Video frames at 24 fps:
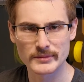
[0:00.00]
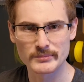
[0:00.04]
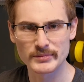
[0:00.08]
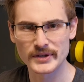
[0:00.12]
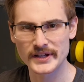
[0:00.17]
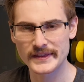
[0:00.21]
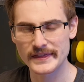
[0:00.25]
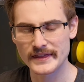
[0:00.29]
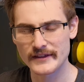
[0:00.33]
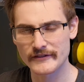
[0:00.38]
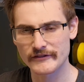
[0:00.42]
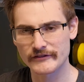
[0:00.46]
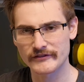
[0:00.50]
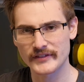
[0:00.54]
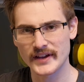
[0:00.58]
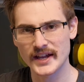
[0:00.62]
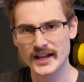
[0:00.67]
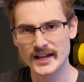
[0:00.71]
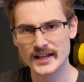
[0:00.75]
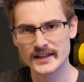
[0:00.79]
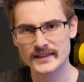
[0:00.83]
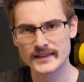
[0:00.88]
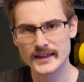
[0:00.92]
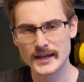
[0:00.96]
but the
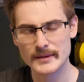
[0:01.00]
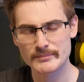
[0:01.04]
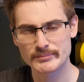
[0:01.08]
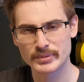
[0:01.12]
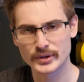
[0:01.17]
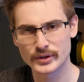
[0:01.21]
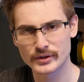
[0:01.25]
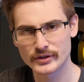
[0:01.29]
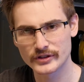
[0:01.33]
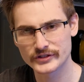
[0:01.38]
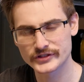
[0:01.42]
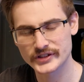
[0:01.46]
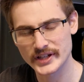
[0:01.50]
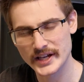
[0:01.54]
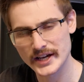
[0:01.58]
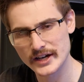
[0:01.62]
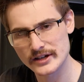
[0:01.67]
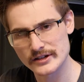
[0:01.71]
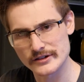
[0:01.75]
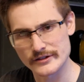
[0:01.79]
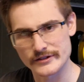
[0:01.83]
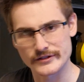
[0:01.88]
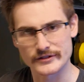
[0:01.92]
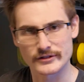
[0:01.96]
fan that pulls
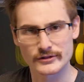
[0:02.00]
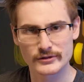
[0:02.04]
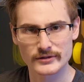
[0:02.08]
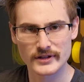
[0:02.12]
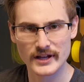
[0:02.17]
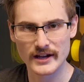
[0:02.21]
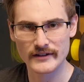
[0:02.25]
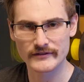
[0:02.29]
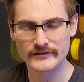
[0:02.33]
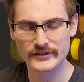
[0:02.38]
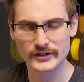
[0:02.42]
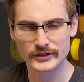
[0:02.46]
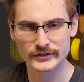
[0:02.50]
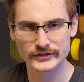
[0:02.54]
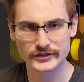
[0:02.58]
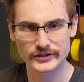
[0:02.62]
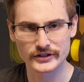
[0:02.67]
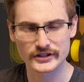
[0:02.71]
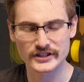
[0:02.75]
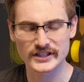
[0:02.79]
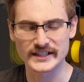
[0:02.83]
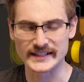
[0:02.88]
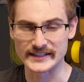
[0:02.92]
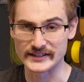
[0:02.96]
air through that
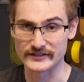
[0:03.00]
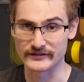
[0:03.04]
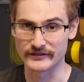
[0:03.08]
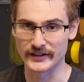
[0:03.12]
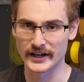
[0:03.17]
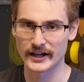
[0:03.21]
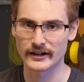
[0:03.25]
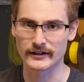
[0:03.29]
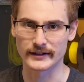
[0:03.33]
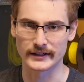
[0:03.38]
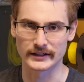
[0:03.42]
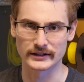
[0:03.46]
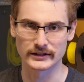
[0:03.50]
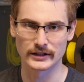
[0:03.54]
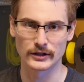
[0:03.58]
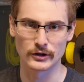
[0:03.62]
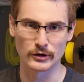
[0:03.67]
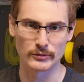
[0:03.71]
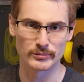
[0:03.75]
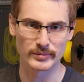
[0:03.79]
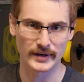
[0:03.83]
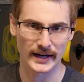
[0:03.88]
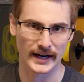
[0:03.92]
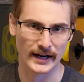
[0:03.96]
filter is very
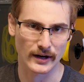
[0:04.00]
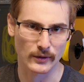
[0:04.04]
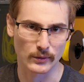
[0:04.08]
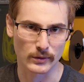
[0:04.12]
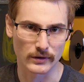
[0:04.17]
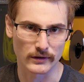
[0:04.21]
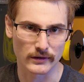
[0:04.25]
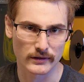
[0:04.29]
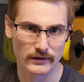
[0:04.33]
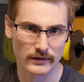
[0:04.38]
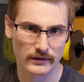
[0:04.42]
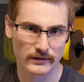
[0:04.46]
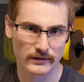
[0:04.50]
low powered.